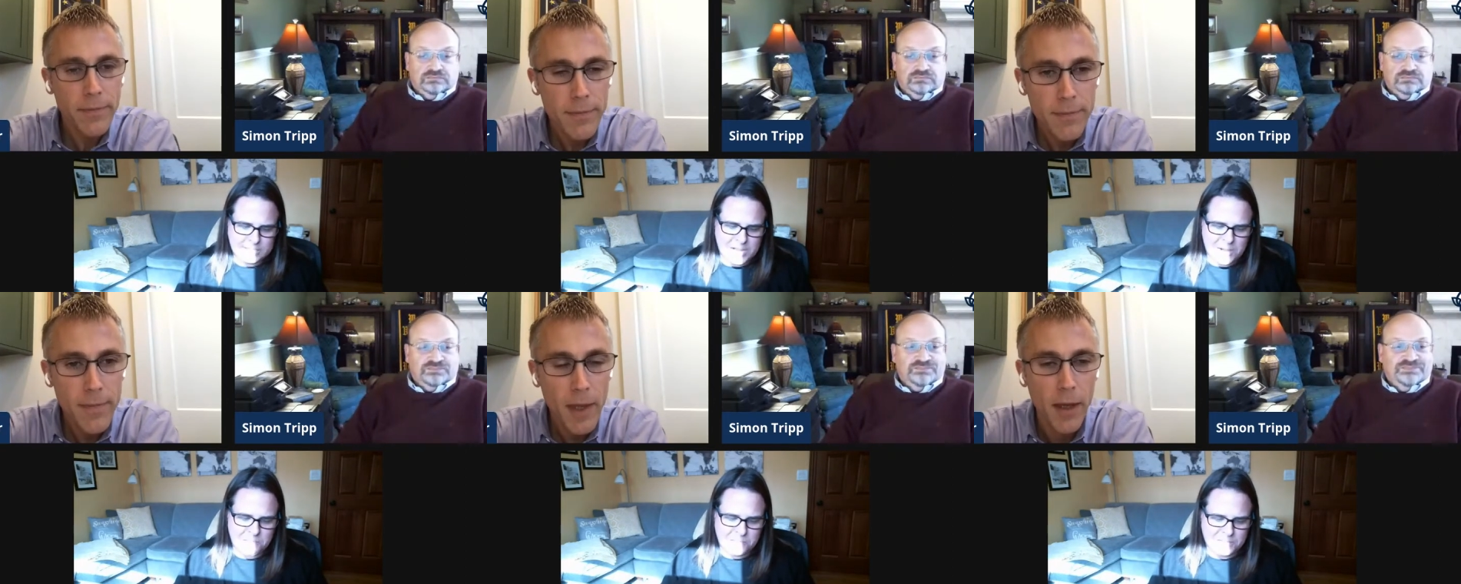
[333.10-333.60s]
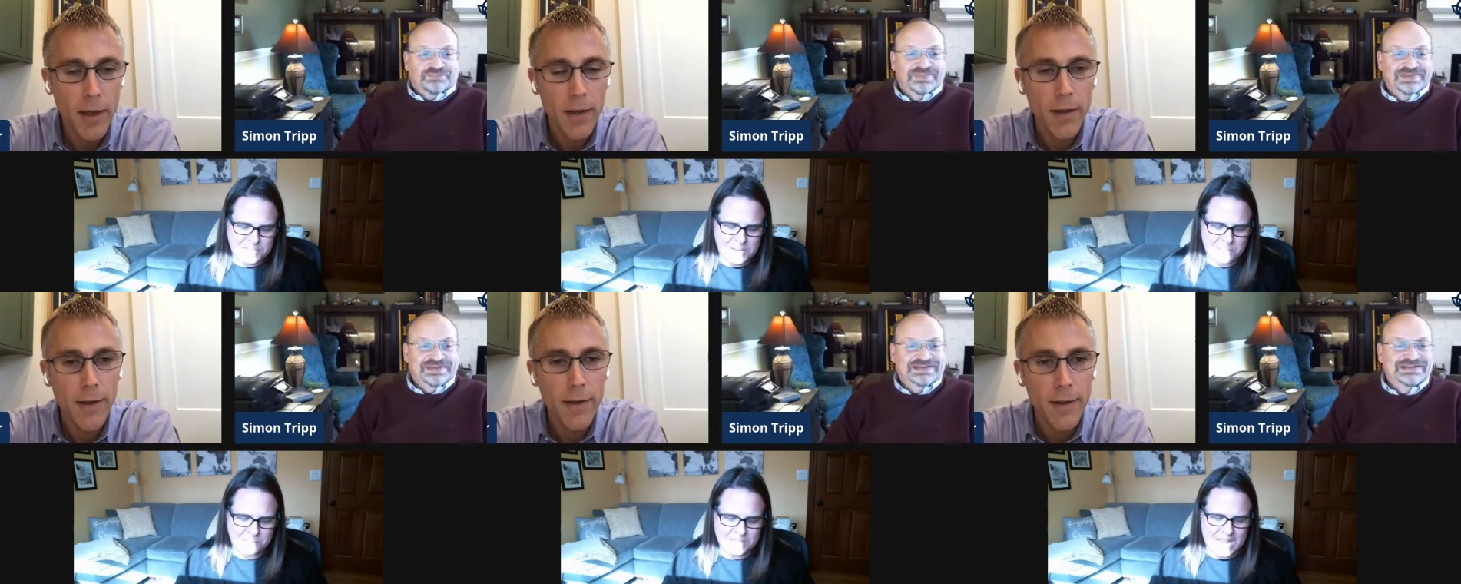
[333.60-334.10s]
Speaker 1: some
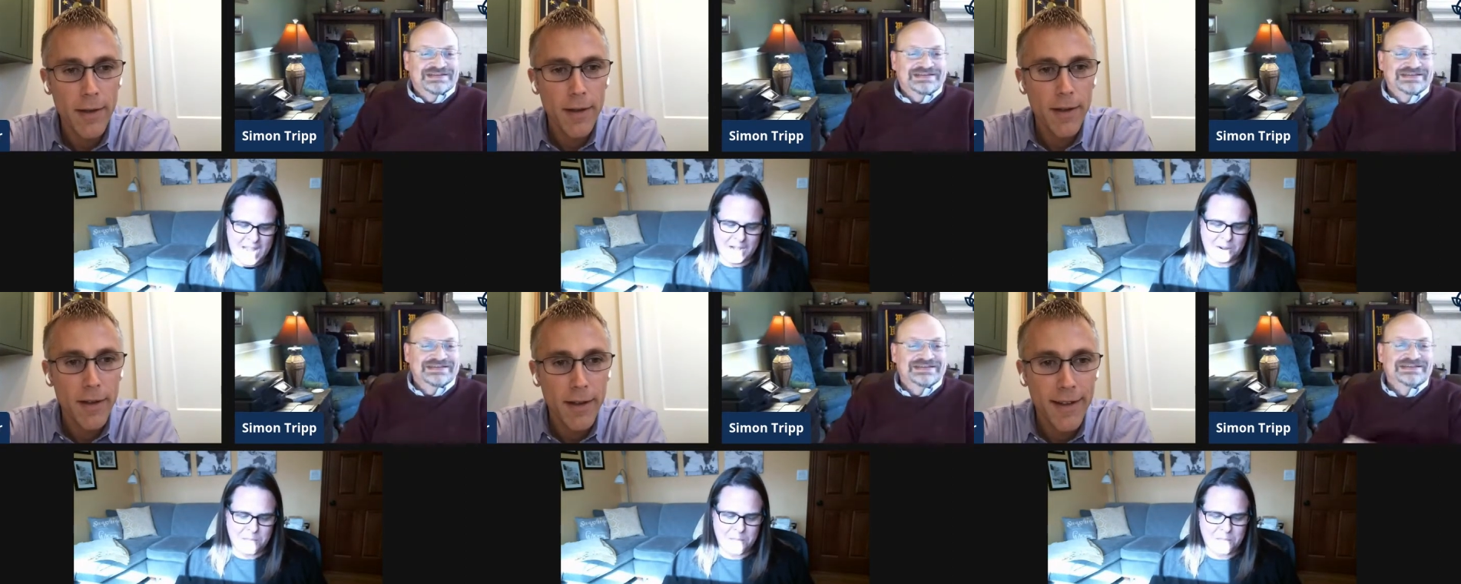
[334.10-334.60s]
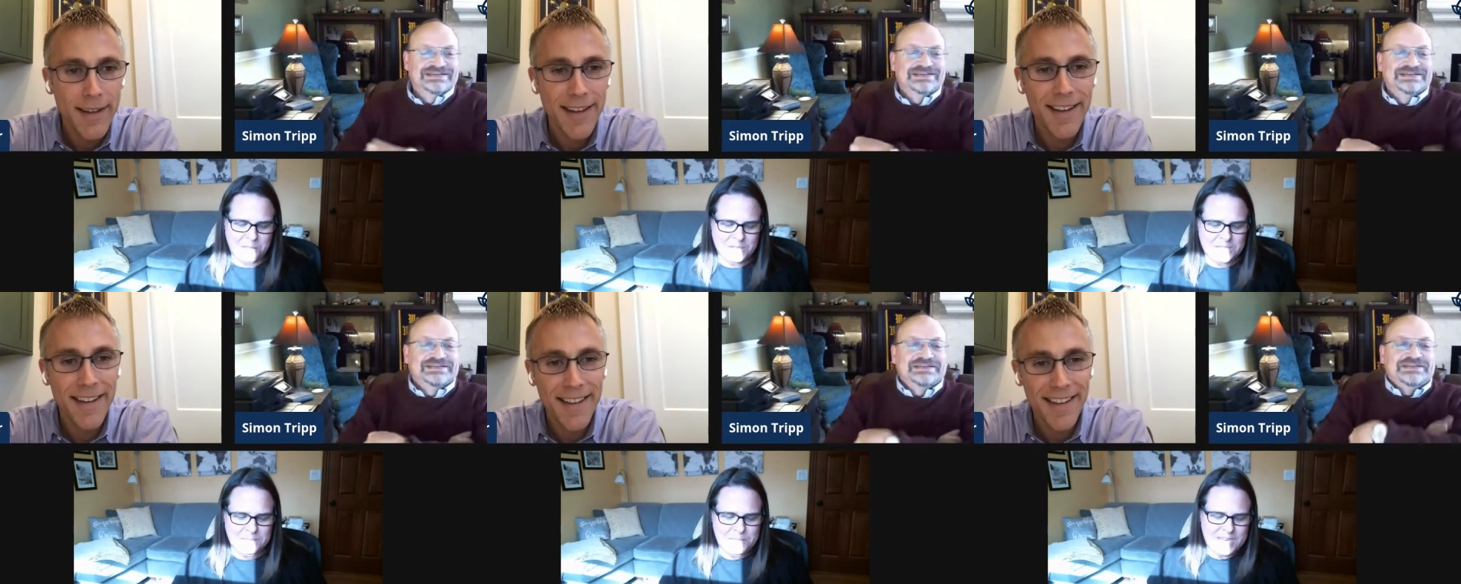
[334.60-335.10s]
some data
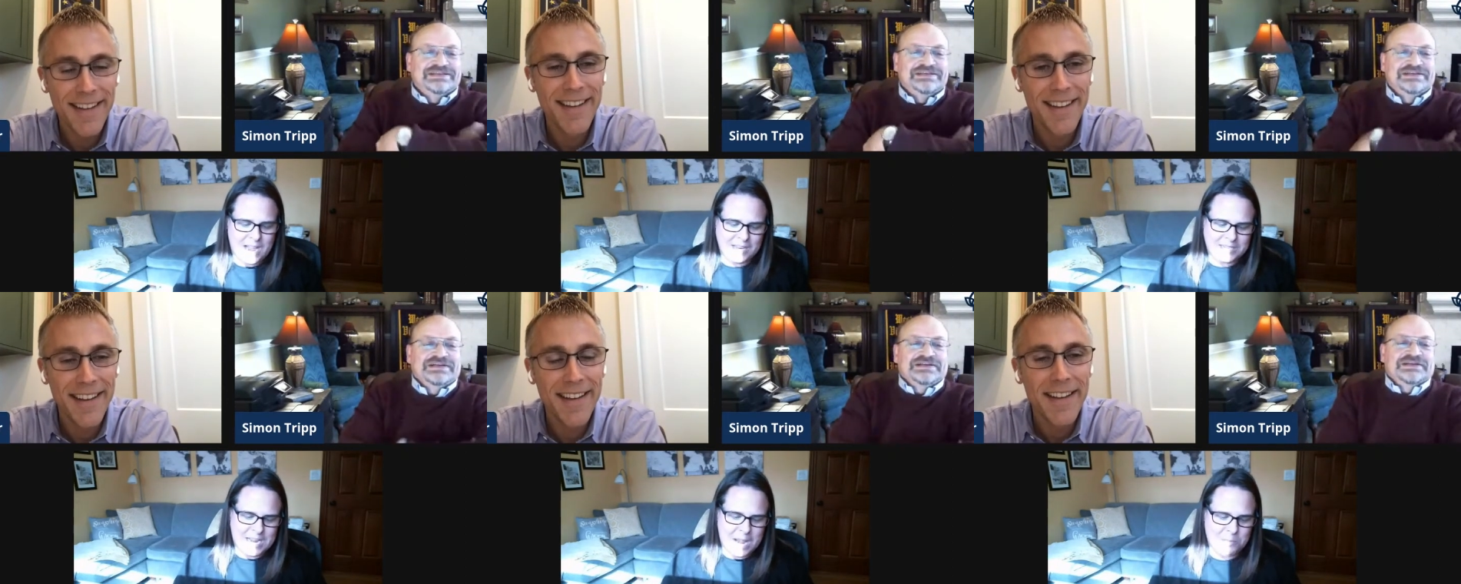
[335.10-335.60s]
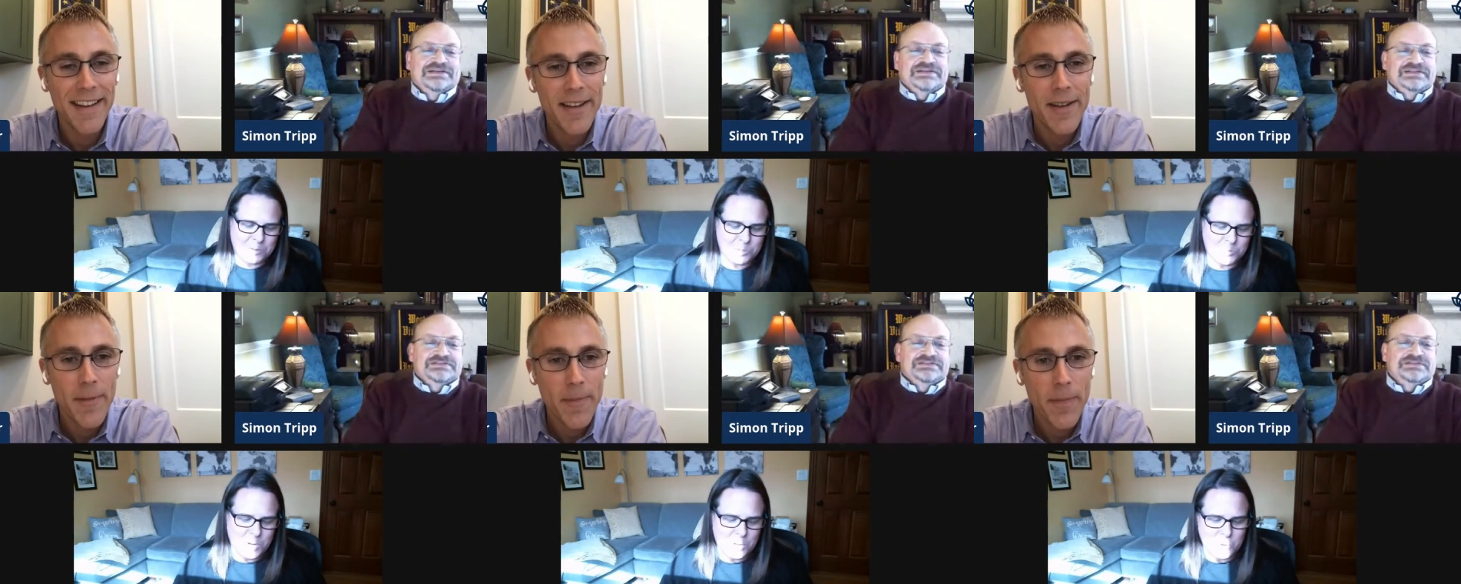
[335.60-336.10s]
uh, tables
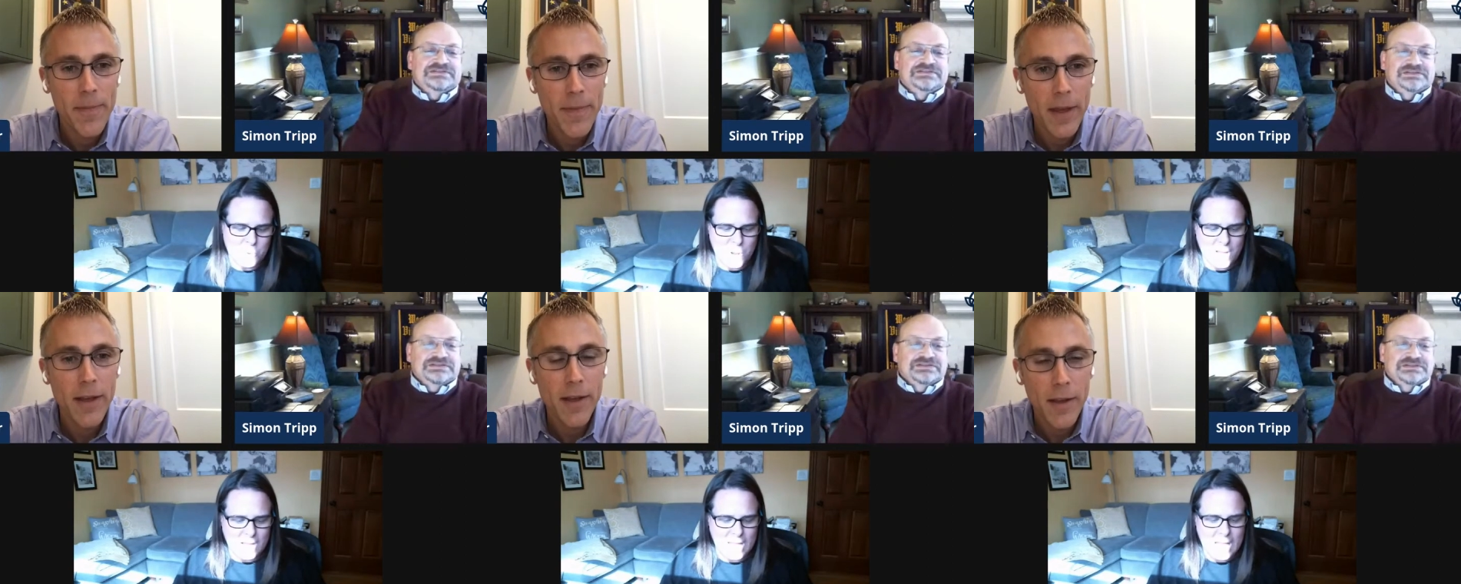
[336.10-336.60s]
real quick.